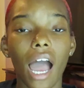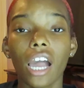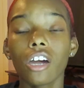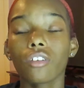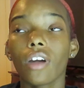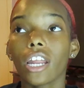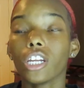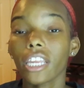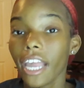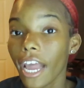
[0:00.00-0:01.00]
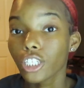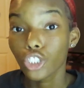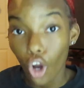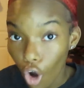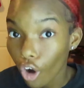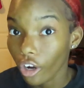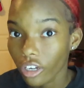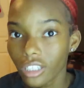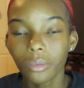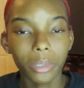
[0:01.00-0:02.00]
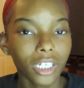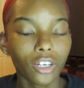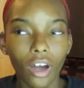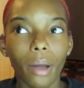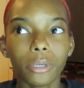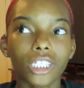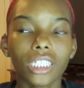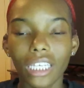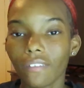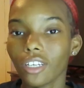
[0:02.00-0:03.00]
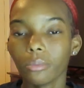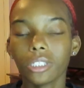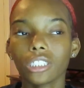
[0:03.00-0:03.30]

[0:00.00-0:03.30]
I could have gotten a cash car depending on how much I saved up.